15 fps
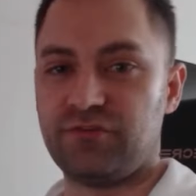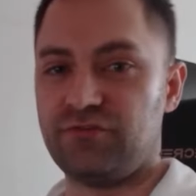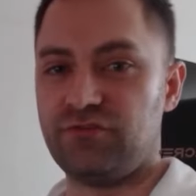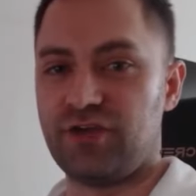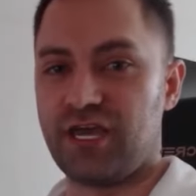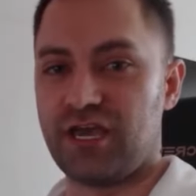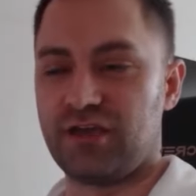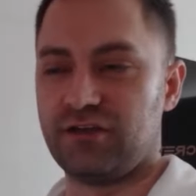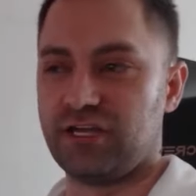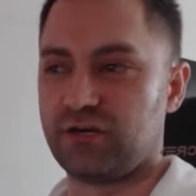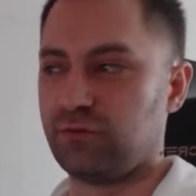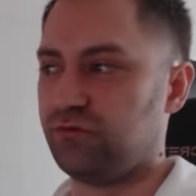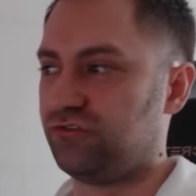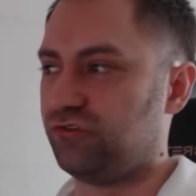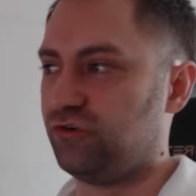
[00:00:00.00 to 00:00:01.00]
if you can't
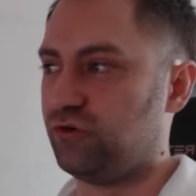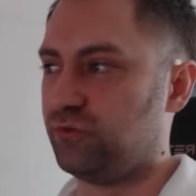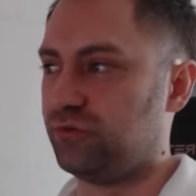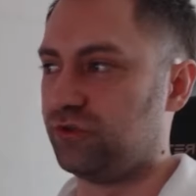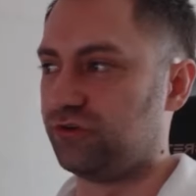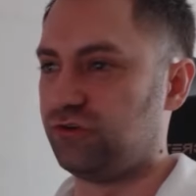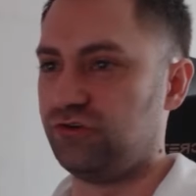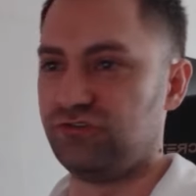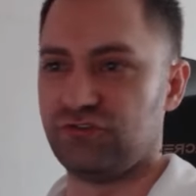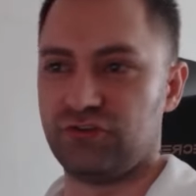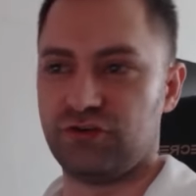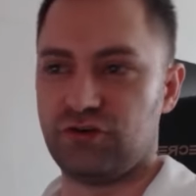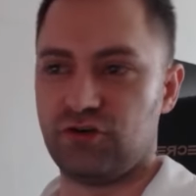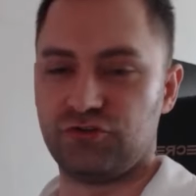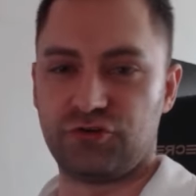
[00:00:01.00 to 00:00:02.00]
connect with Zoom, they'll use
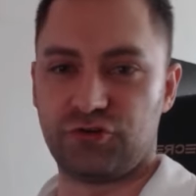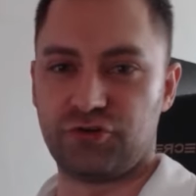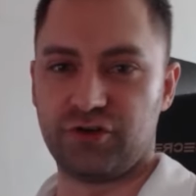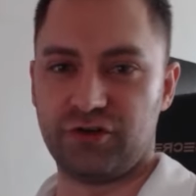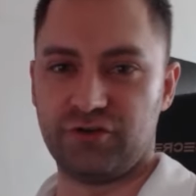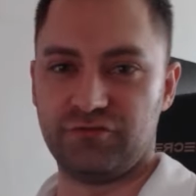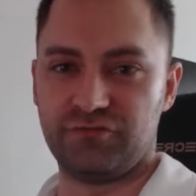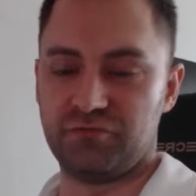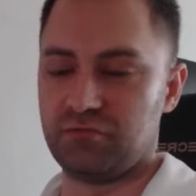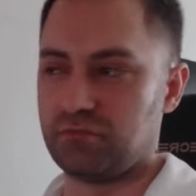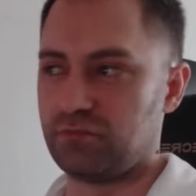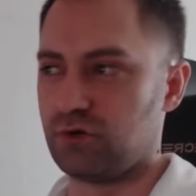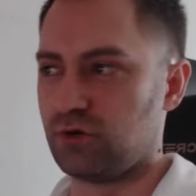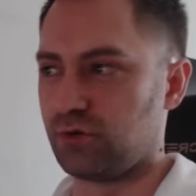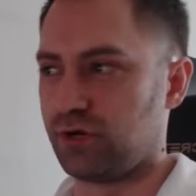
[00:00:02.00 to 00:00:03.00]
an alternative
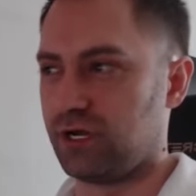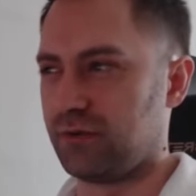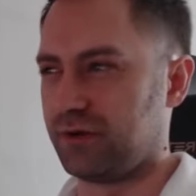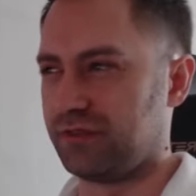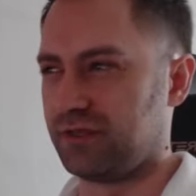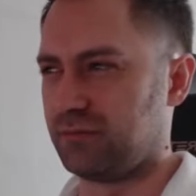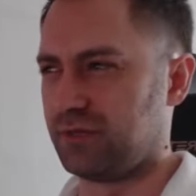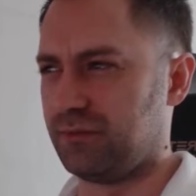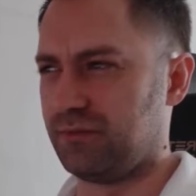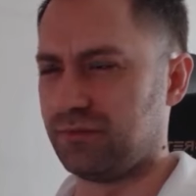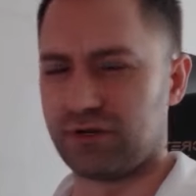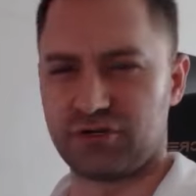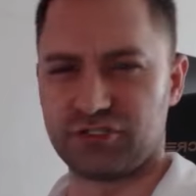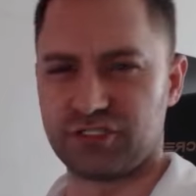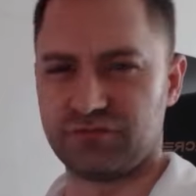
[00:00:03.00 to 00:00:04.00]
program. I think maybe
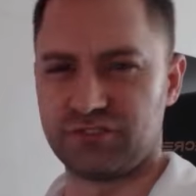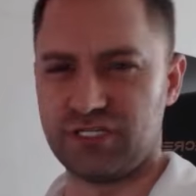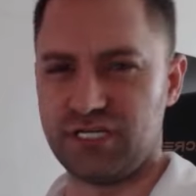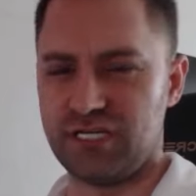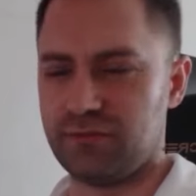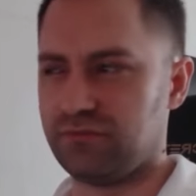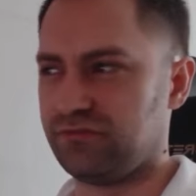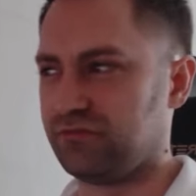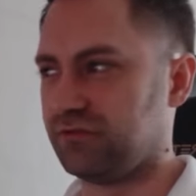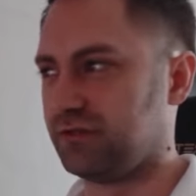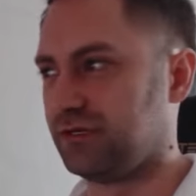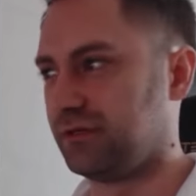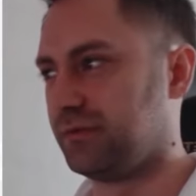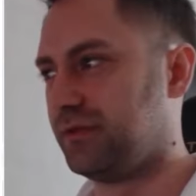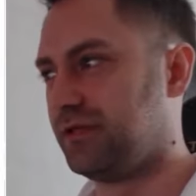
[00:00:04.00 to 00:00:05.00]
Microsoft Teams,
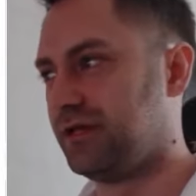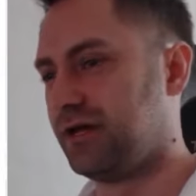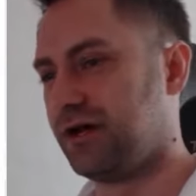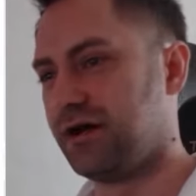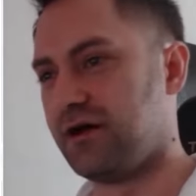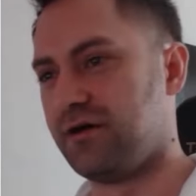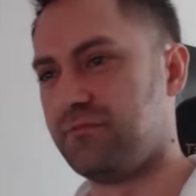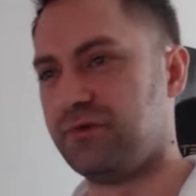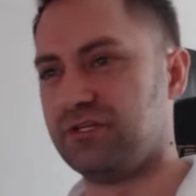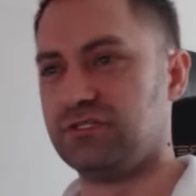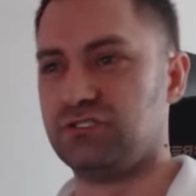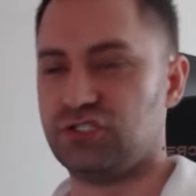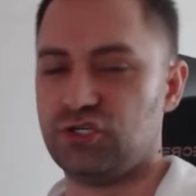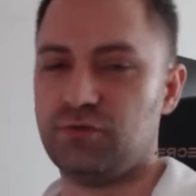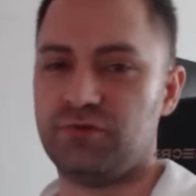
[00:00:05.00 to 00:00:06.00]
um,
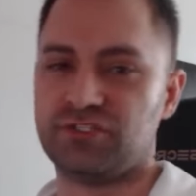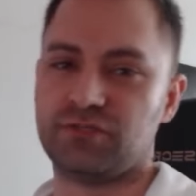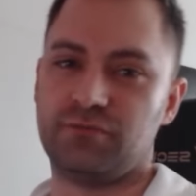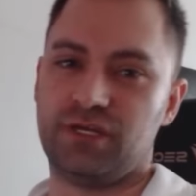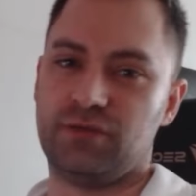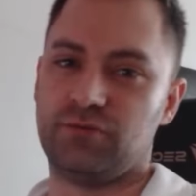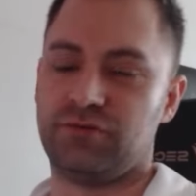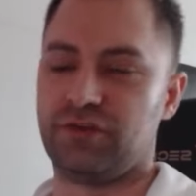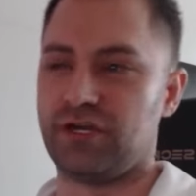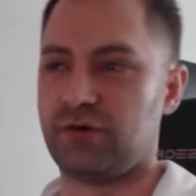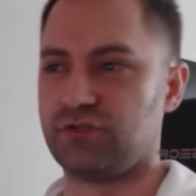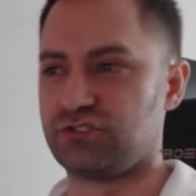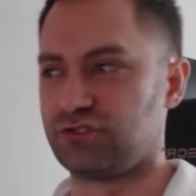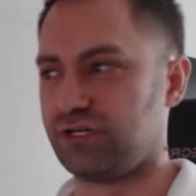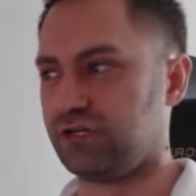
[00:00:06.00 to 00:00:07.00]
but Zoom is the main one they
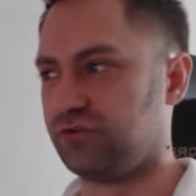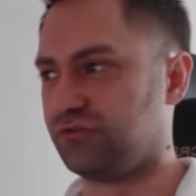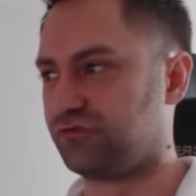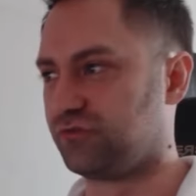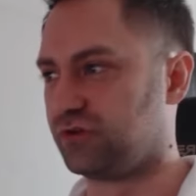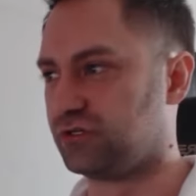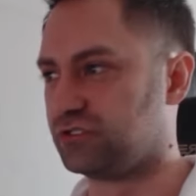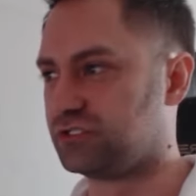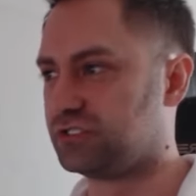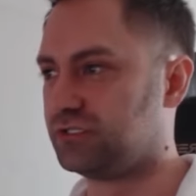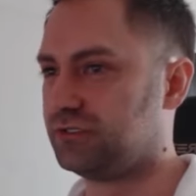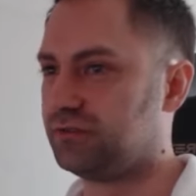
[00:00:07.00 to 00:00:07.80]
always try to use first.